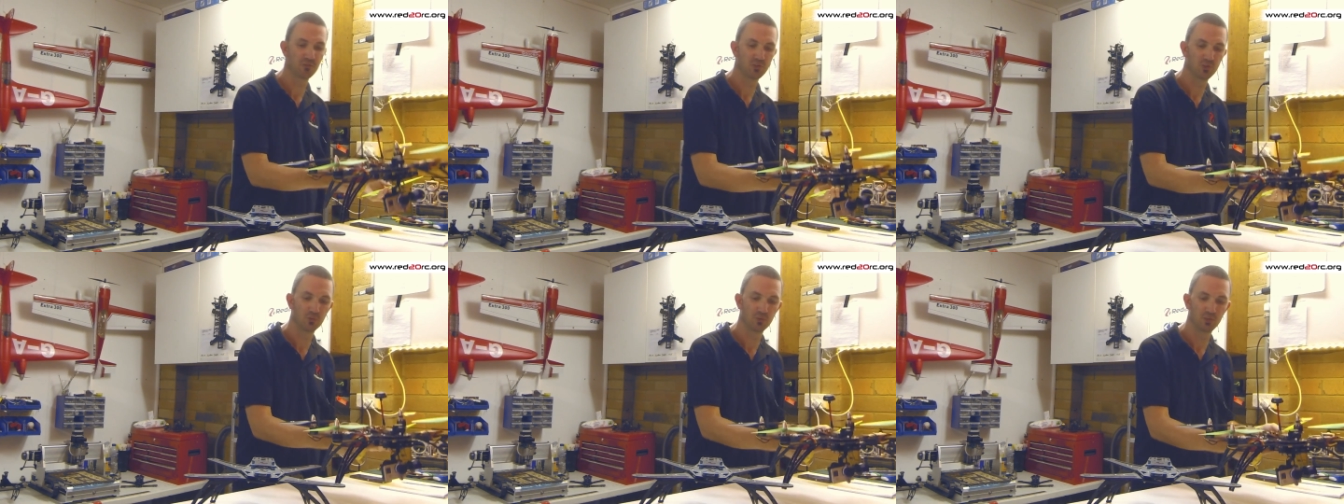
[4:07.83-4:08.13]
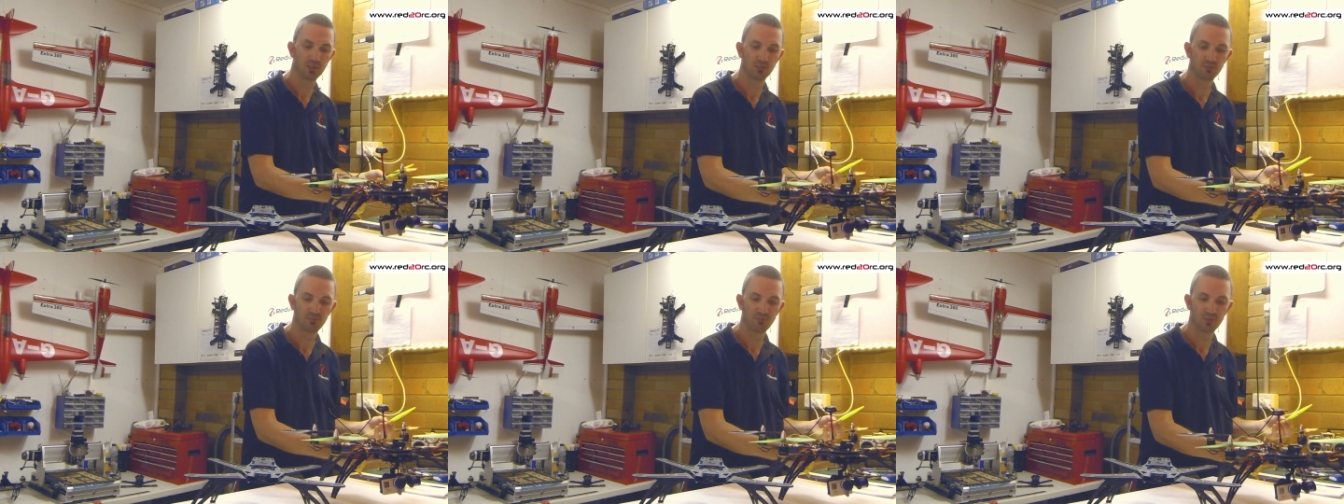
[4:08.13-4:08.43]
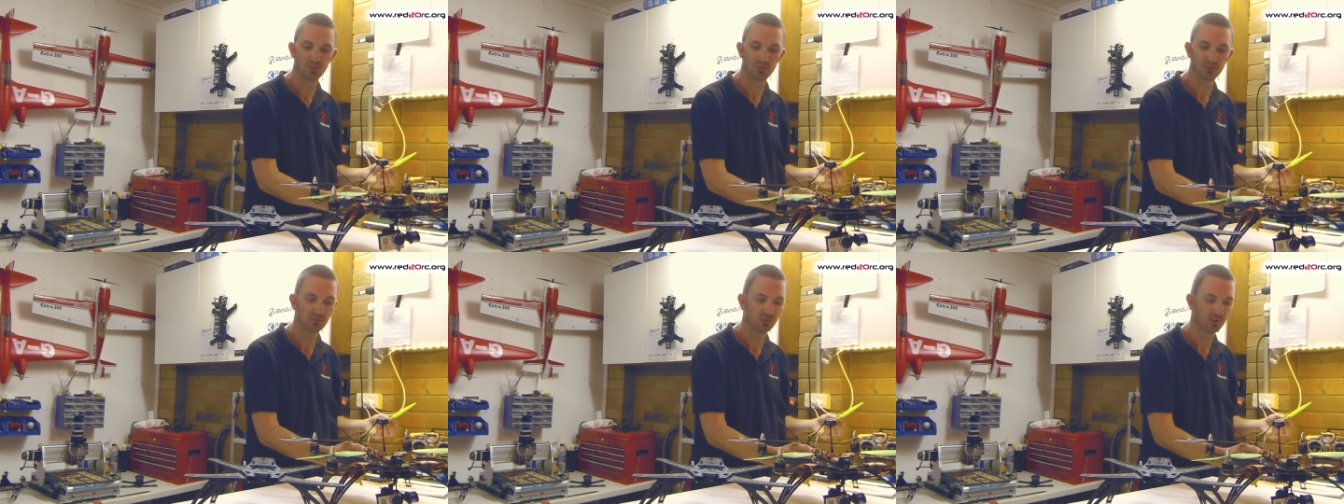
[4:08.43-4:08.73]
so you'll need to
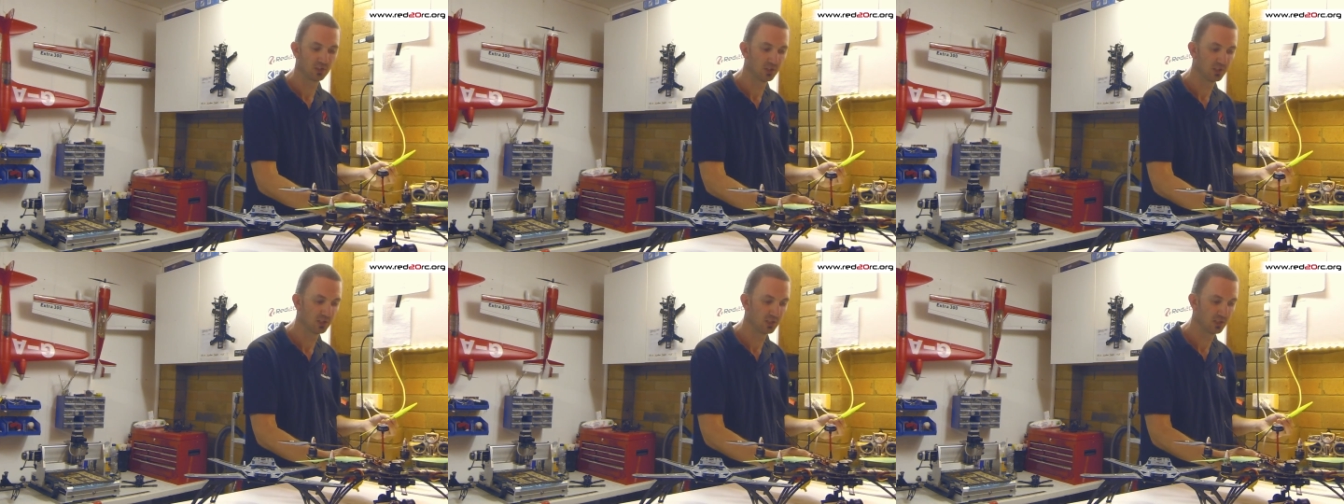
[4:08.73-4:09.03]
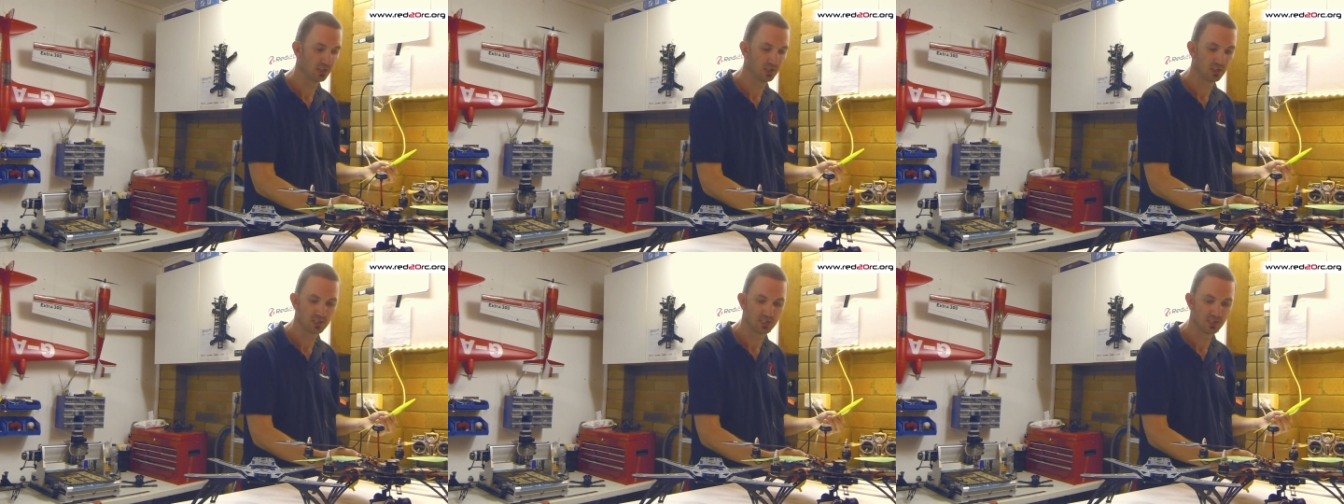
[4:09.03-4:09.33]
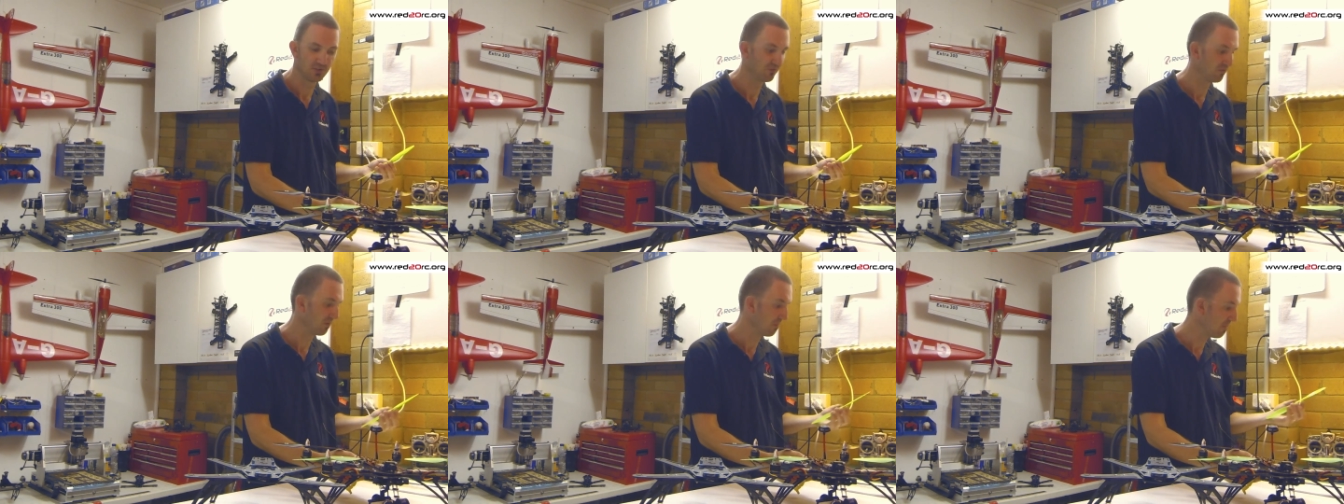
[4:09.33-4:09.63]
find a, a
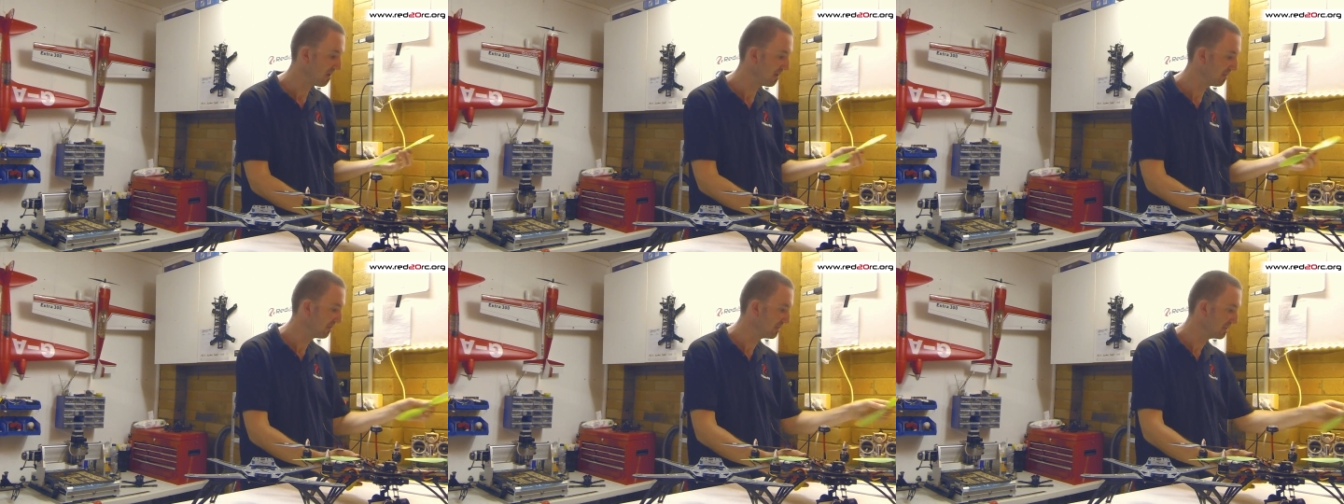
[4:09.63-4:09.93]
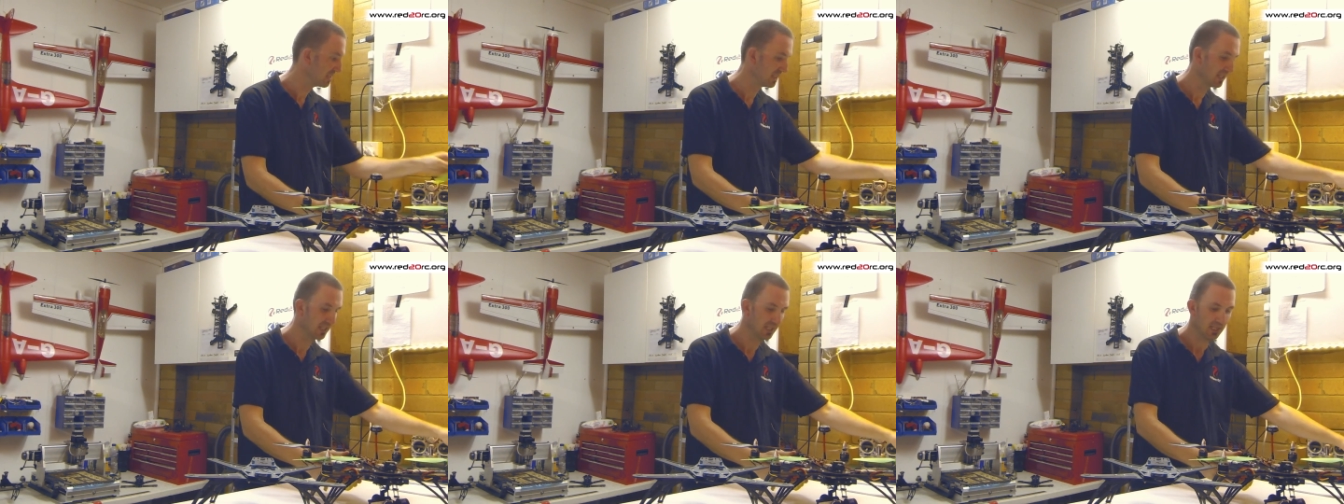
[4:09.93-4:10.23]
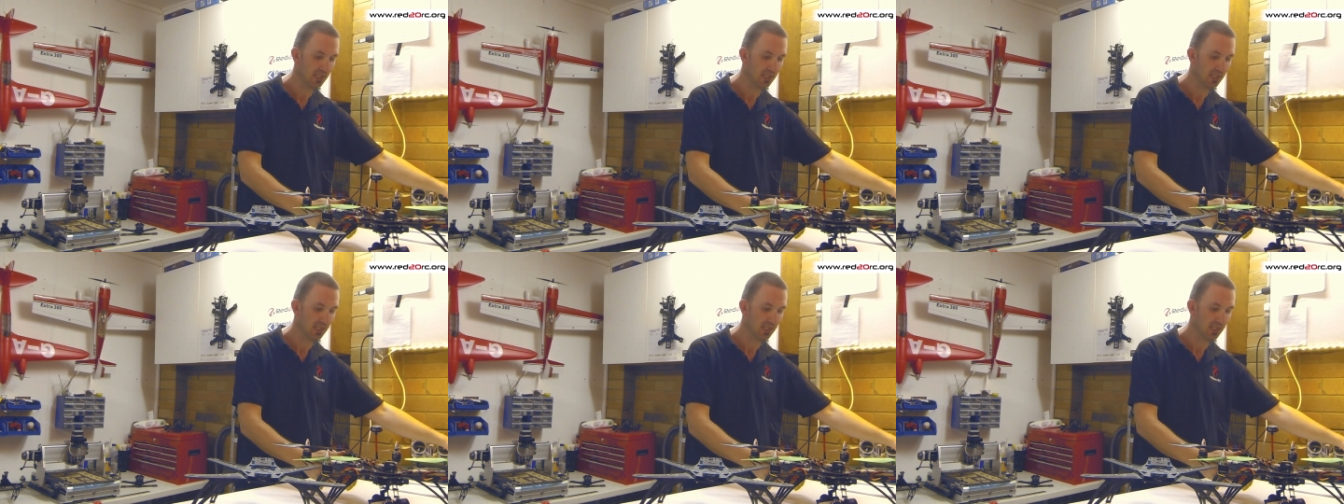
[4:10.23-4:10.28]
different method.